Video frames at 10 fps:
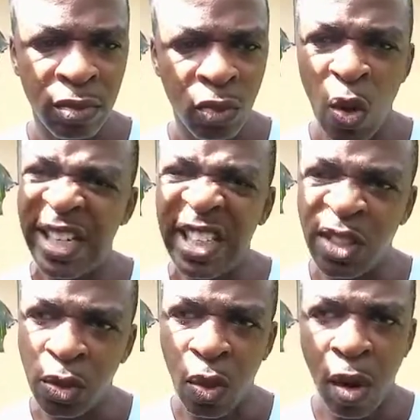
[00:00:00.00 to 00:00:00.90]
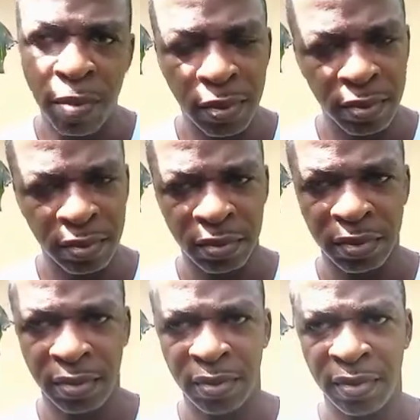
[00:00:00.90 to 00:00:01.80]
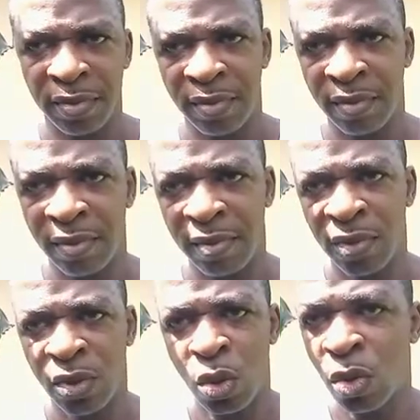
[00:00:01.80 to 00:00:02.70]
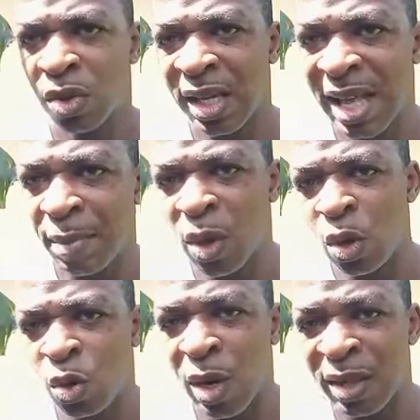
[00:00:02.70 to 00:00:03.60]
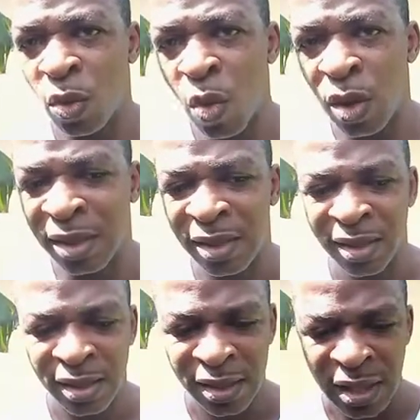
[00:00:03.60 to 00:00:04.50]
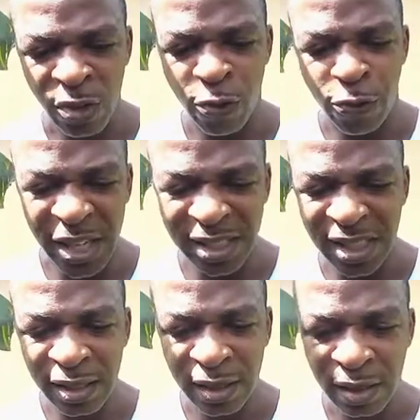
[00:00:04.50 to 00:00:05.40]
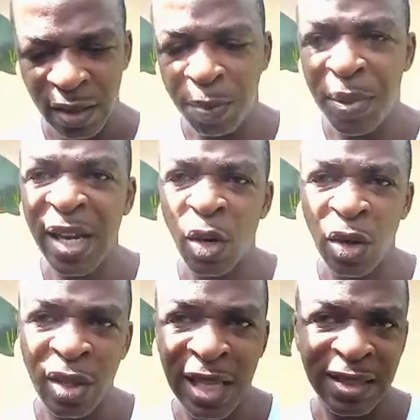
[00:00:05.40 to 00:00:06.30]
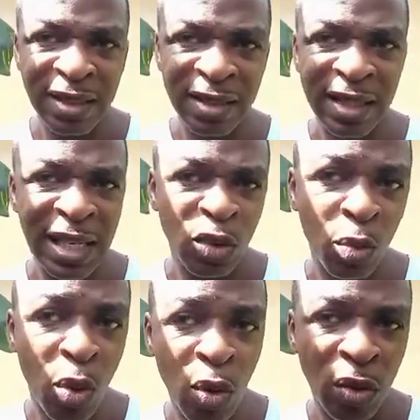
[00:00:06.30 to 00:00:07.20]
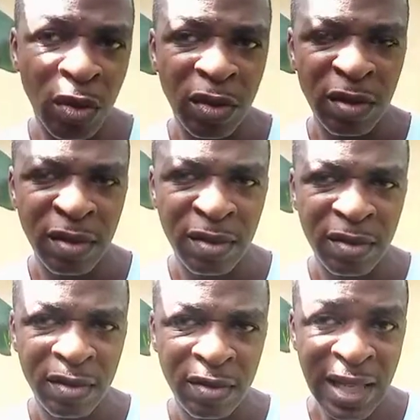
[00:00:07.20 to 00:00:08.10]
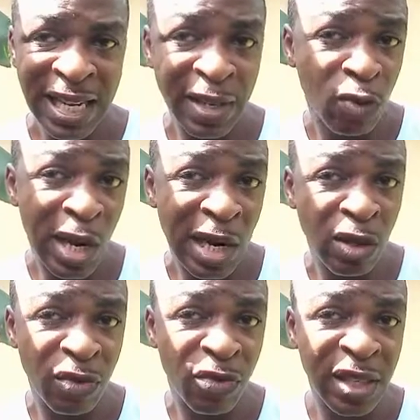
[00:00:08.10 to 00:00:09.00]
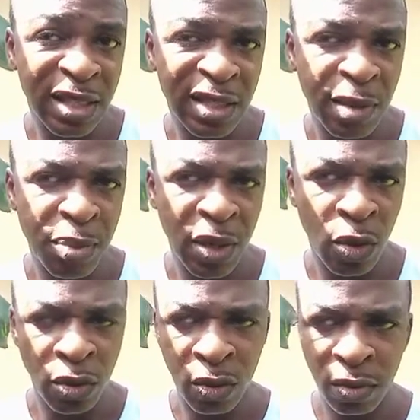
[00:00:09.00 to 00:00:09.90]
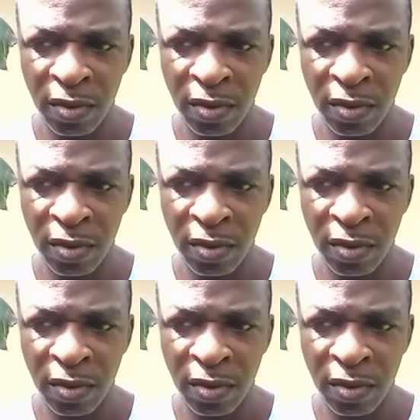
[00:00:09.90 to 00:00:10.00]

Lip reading: Or it eats you up. So don't think that because you are the one inflicting the pain on others, that tomorrow that evil cannot inflict the same pain on you.